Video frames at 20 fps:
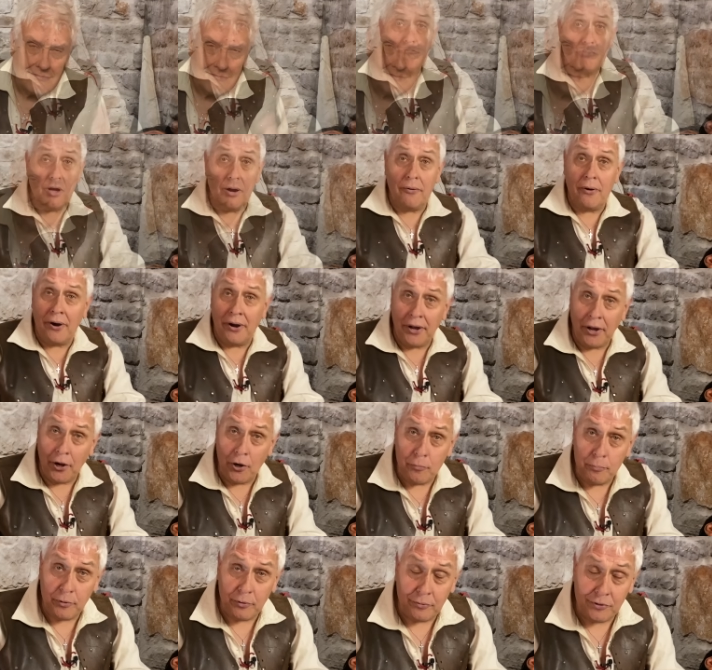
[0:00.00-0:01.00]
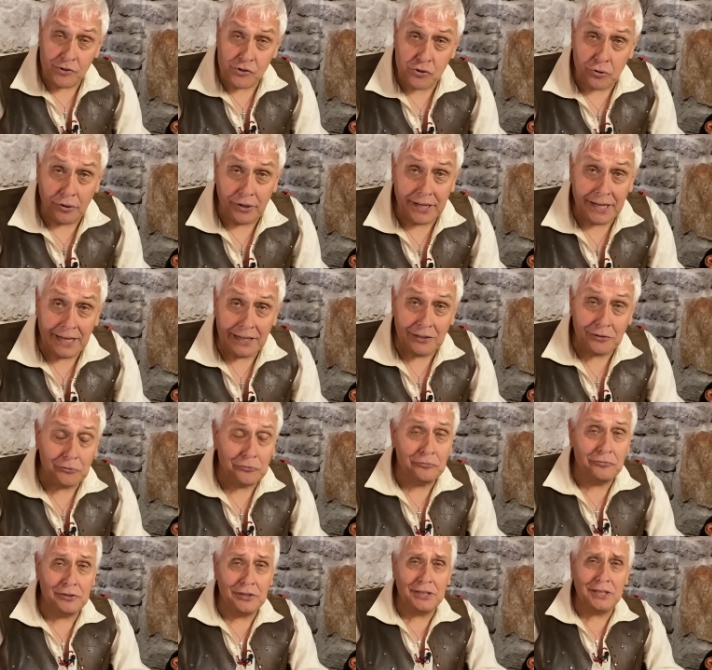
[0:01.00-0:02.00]
So I hope you enjoyed our little
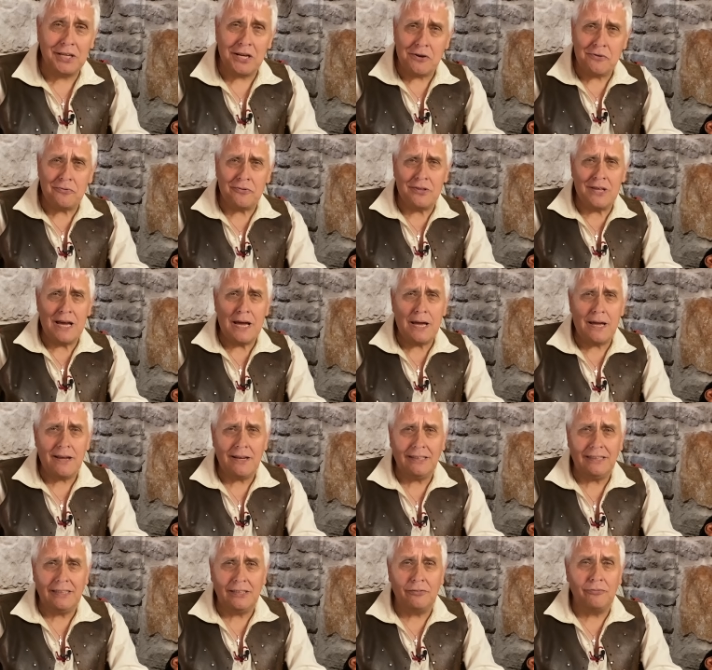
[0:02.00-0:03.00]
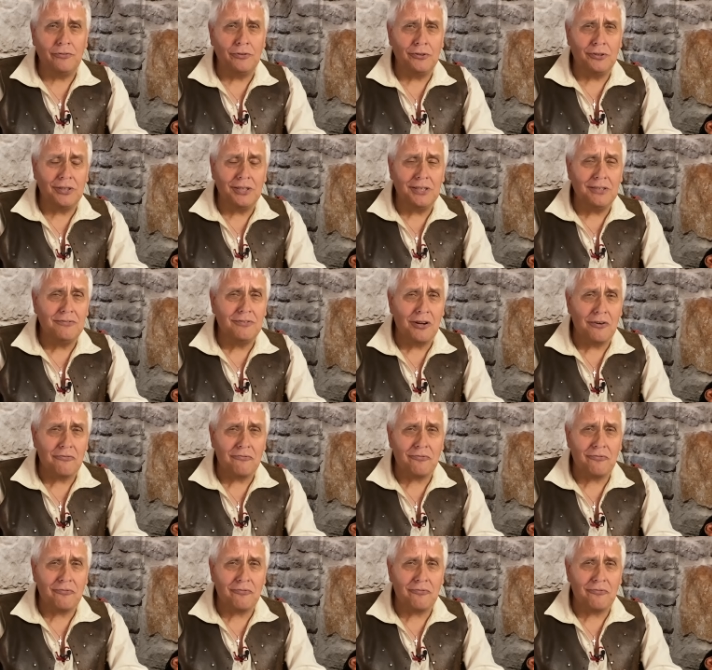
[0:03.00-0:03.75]
video there. If you did, don't